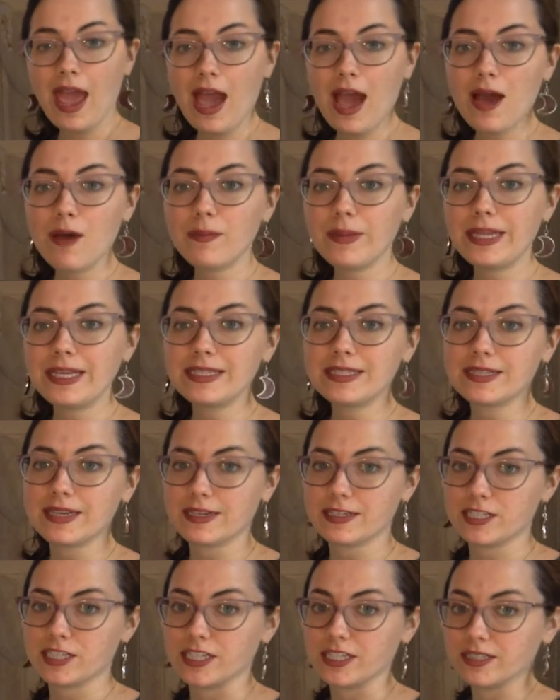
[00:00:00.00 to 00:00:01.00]
how many
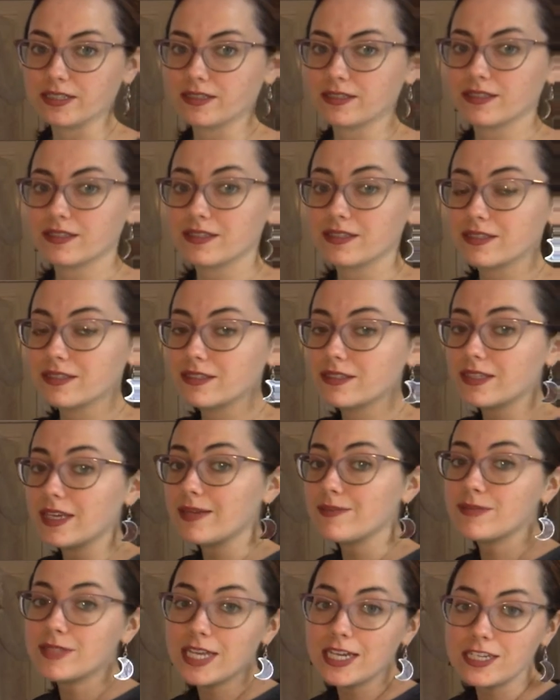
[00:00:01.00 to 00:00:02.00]
sections?
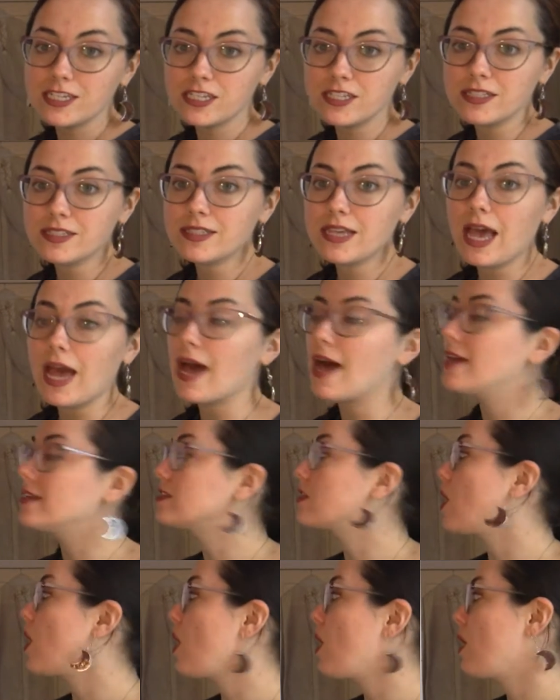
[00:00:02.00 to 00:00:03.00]
Same sections
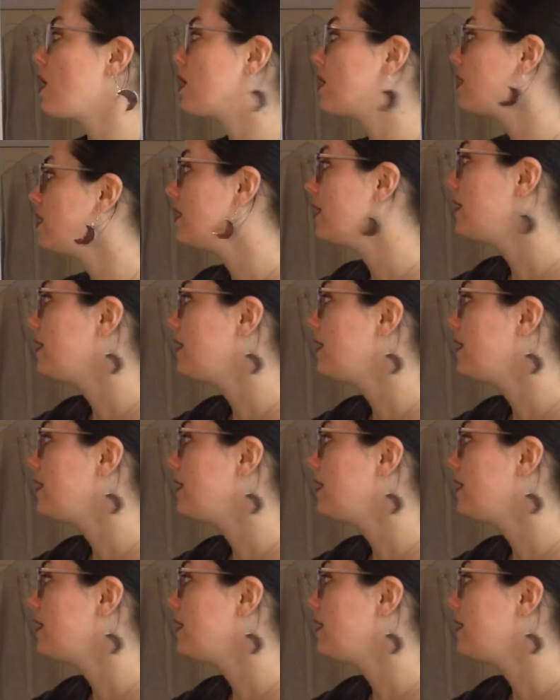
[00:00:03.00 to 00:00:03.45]
as our